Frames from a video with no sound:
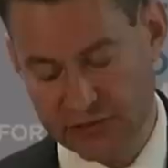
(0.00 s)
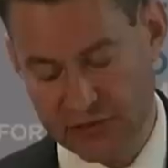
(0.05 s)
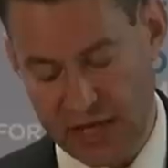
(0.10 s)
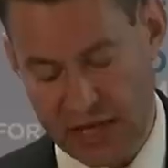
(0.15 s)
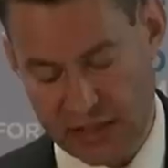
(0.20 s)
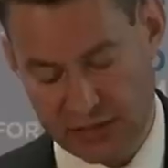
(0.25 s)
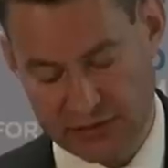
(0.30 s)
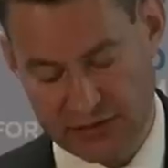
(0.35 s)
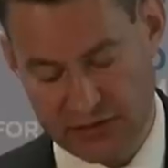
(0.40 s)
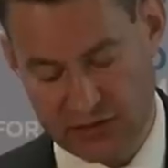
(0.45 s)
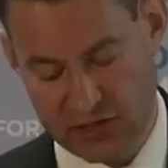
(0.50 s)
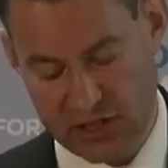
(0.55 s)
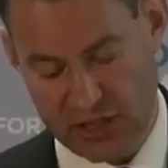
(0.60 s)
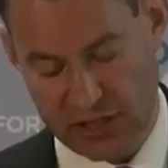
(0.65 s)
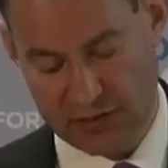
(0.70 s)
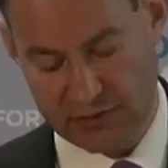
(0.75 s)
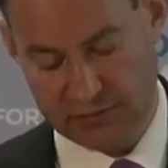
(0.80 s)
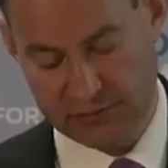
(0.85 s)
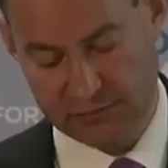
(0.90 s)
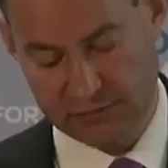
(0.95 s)
reality check.
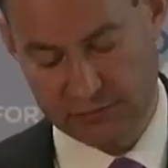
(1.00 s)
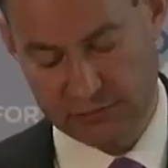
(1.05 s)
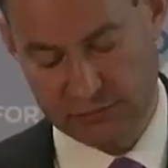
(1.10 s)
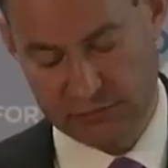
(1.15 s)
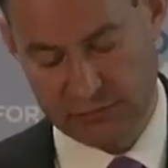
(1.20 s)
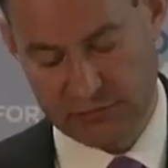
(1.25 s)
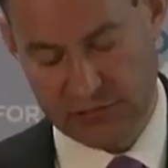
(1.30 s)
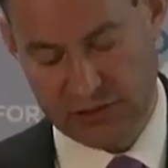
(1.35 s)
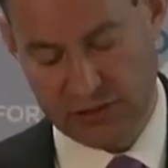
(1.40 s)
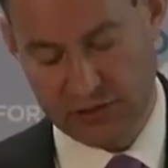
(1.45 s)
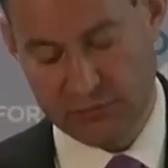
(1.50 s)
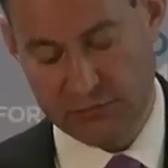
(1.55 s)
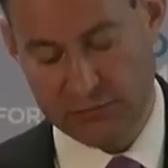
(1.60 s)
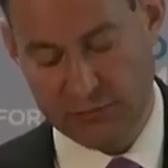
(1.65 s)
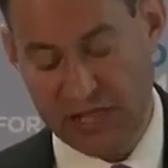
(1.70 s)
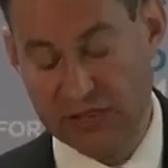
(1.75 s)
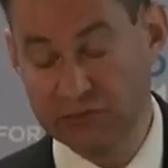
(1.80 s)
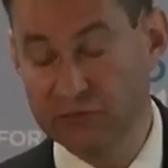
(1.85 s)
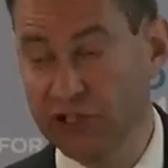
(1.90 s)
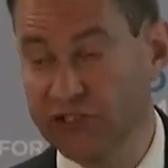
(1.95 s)

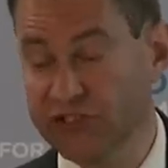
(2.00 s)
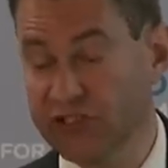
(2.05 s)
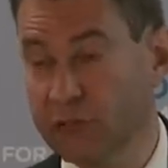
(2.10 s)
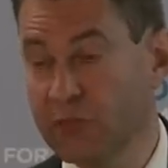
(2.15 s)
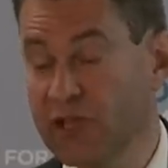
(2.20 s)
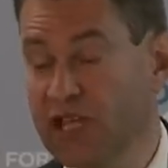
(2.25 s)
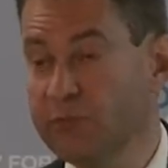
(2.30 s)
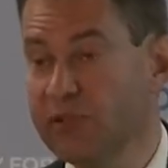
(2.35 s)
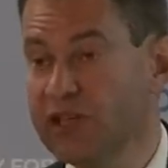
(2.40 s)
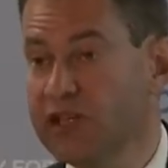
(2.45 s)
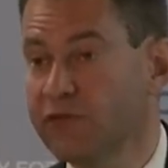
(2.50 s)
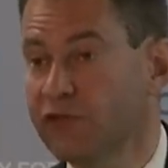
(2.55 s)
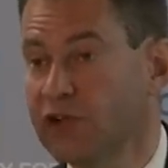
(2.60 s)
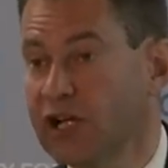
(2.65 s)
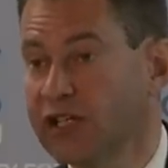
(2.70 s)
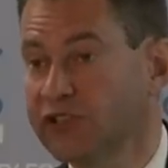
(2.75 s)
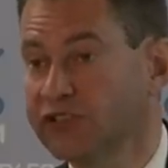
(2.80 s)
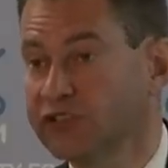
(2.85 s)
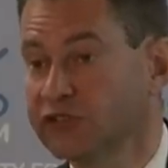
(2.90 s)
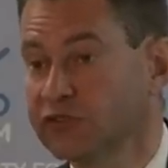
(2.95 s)
Painful as it may be for
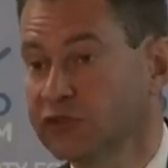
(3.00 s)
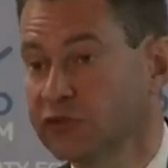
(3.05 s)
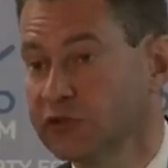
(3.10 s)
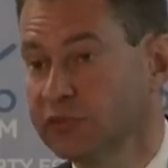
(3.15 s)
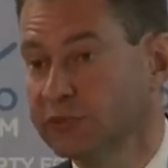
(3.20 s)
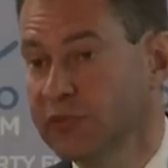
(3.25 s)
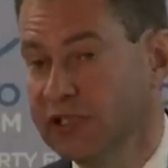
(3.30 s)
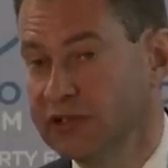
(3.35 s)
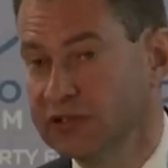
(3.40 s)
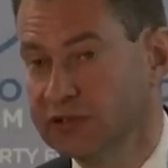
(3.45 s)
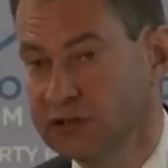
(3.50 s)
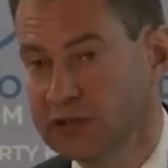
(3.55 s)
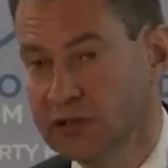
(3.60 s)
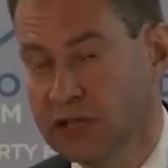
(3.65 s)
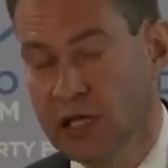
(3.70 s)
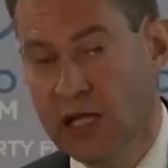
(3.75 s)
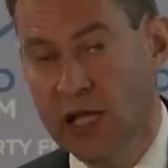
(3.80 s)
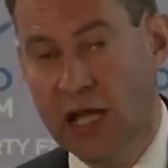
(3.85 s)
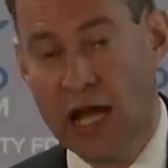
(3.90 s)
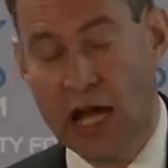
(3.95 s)
us to admit,
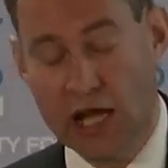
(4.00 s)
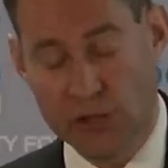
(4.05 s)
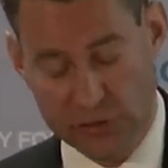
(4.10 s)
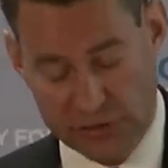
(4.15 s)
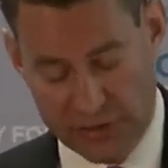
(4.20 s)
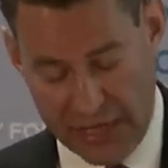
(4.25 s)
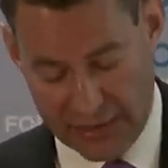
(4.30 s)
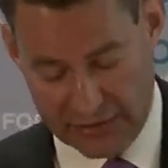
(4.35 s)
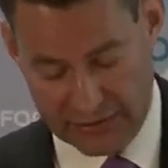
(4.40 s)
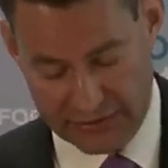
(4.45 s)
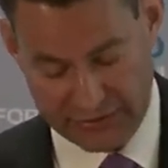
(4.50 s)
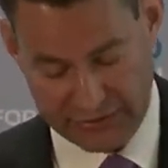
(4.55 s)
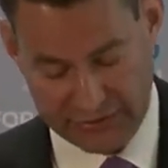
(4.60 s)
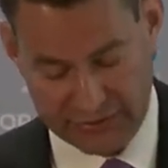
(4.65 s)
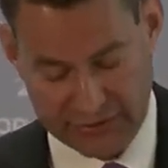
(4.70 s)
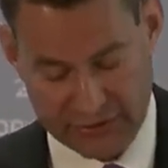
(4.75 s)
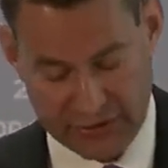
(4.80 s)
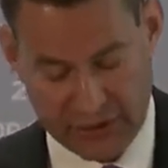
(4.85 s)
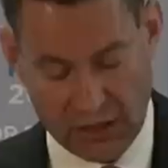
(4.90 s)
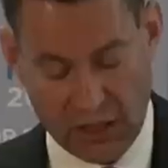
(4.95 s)
our
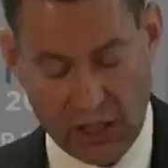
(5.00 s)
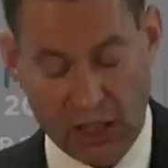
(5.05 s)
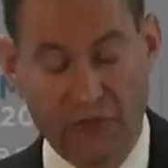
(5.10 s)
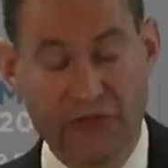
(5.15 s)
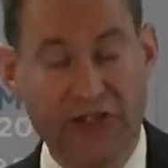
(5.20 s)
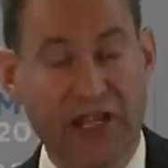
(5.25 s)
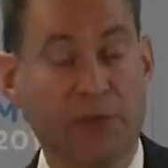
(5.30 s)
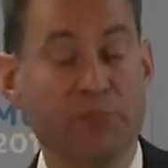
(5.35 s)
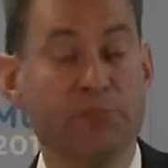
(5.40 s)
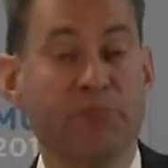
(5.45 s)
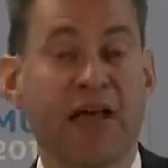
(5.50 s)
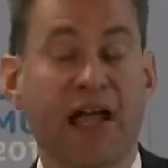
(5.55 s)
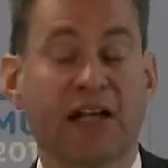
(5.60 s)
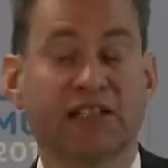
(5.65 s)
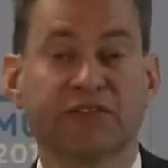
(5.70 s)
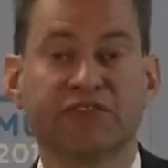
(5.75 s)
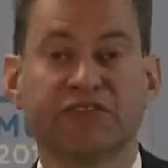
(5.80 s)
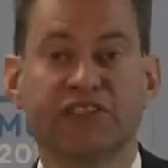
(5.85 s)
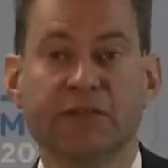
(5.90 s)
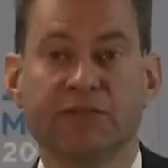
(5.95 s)
analysis of the
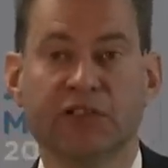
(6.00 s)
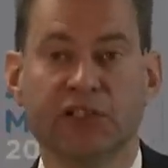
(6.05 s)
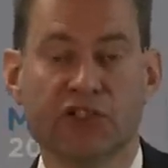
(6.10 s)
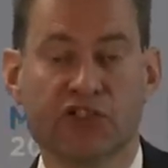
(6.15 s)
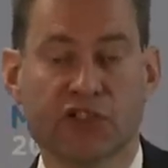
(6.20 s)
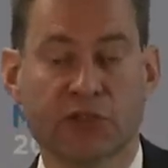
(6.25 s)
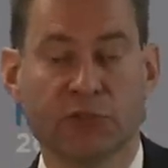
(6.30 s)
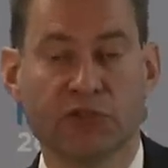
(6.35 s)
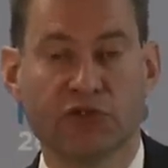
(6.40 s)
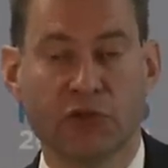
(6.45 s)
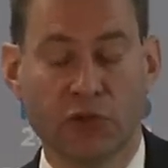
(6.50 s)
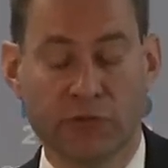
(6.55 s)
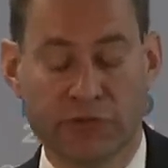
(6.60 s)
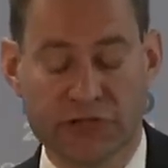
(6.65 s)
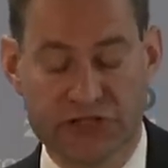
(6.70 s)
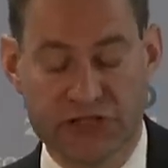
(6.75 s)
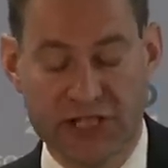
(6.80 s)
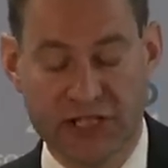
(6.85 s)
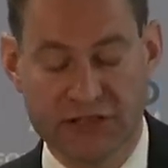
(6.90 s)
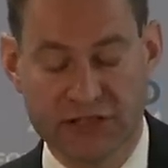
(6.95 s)
impact of devolution was
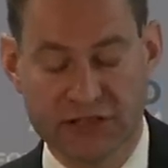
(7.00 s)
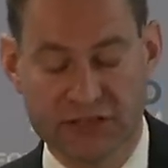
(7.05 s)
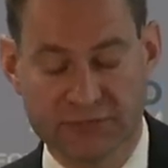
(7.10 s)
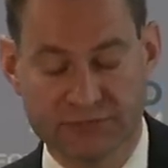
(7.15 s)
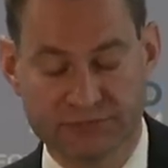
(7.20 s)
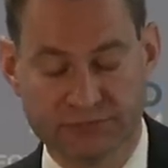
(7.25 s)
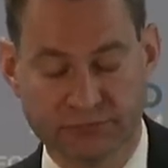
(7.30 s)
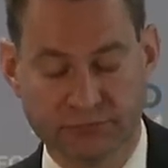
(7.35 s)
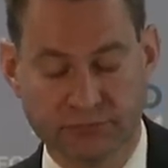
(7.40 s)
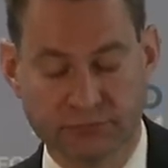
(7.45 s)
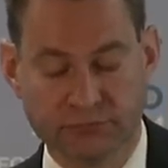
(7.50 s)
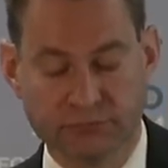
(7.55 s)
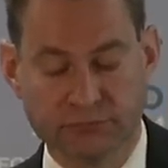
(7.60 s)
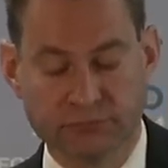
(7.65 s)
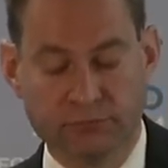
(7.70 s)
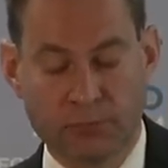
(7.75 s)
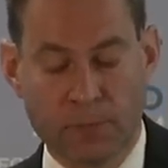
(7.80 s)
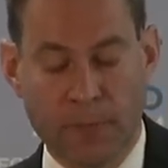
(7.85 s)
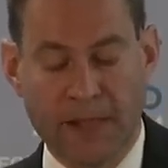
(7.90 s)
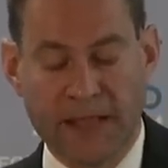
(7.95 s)
overstated.
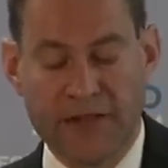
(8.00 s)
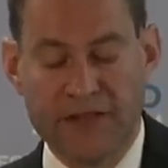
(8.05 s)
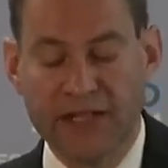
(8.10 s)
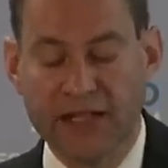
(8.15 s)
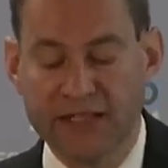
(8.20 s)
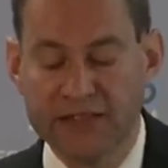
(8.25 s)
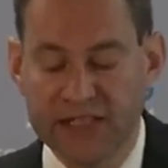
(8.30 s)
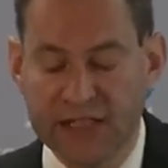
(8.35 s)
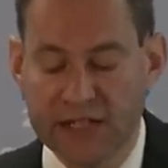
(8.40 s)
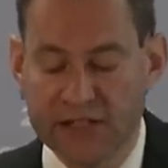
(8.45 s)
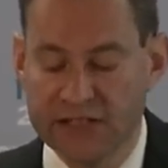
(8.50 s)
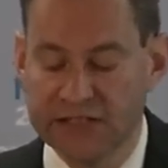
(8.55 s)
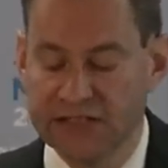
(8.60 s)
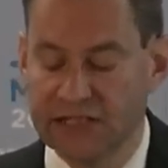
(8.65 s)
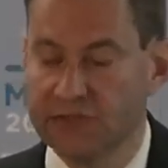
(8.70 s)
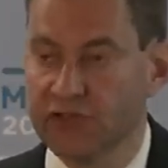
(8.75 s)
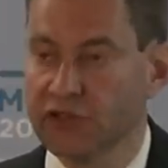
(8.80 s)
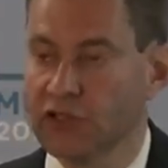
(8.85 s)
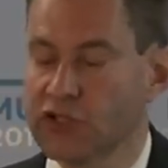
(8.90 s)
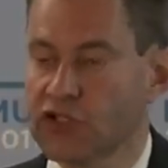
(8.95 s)
The idea that
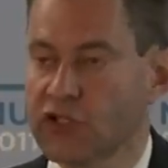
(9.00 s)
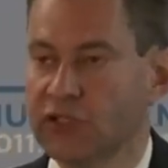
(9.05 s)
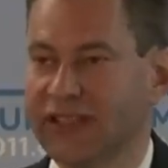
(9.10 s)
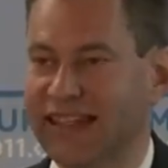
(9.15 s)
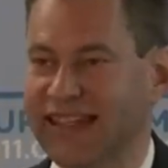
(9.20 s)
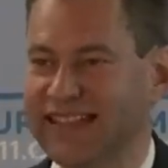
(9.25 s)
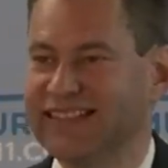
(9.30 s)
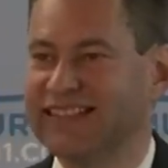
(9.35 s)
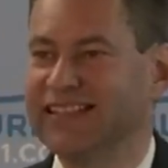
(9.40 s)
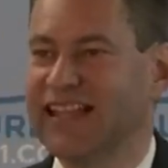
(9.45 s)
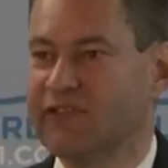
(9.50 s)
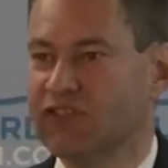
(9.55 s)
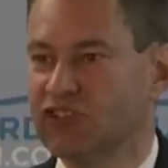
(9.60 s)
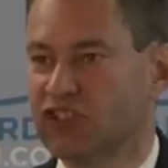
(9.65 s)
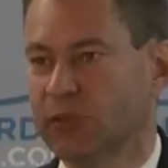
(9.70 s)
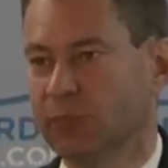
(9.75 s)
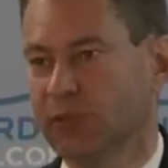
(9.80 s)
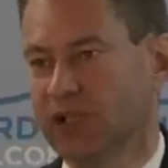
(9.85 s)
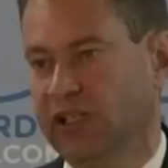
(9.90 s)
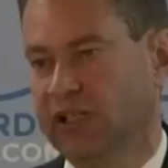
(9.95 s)
devolution is
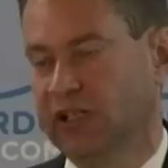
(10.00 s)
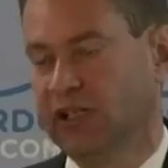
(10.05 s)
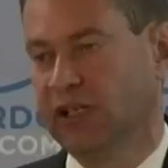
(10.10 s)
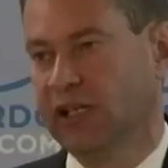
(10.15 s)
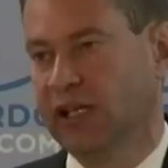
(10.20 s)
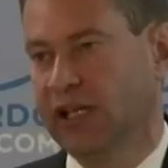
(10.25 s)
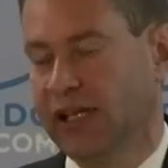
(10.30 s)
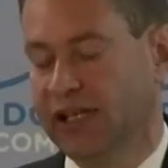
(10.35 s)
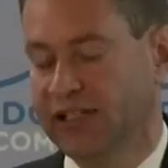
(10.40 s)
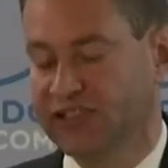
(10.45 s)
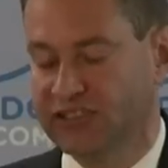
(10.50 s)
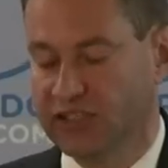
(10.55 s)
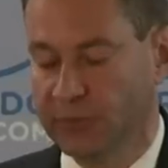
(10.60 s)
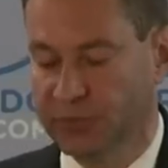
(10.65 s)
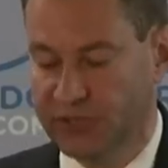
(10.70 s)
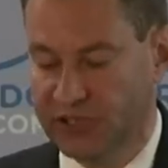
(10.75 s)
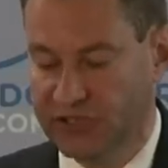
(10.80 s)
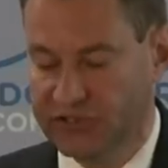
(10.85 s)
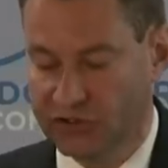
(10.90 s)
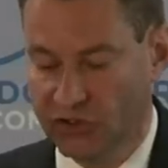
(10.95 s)
inevitably a
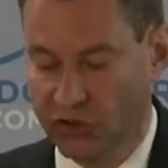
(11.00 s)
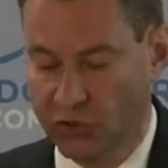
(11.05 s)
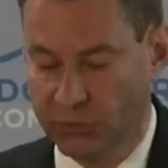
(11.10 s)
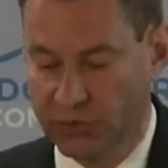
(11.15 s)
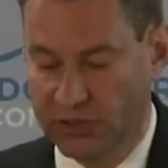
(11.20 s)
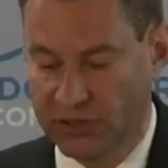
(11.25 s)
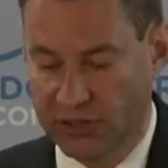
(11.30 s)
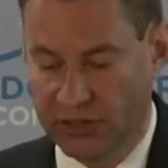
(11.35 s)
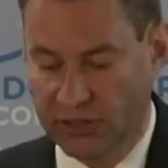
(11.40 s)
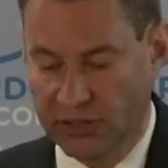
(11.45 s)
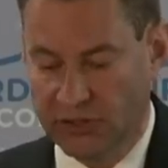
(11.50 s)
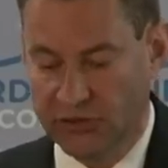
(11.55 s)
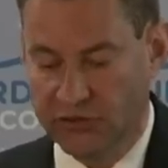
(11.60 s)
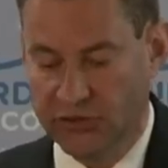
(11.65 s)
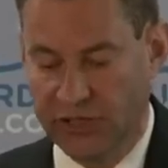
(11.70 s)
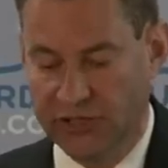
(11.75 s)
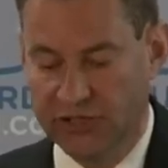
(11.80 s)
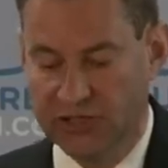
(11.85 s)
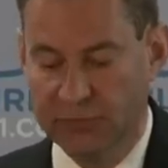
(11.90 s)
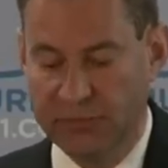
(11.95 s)
slippery slope
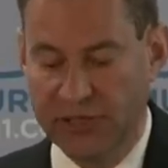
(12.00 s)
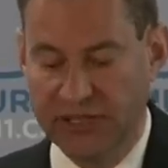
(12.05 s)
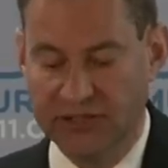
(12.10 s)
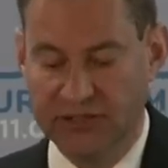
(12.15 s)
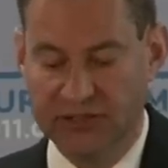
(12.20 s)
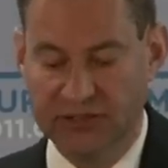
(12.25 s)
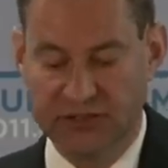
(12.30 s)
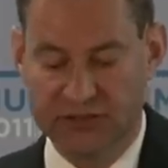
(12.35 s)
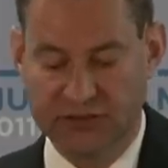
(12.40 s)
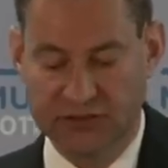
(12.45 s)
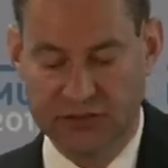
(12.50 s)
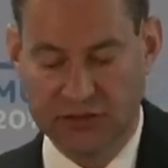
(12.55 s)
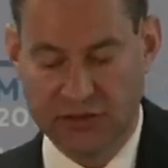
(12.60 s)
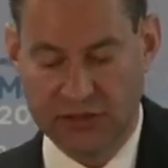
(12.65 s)
to independence,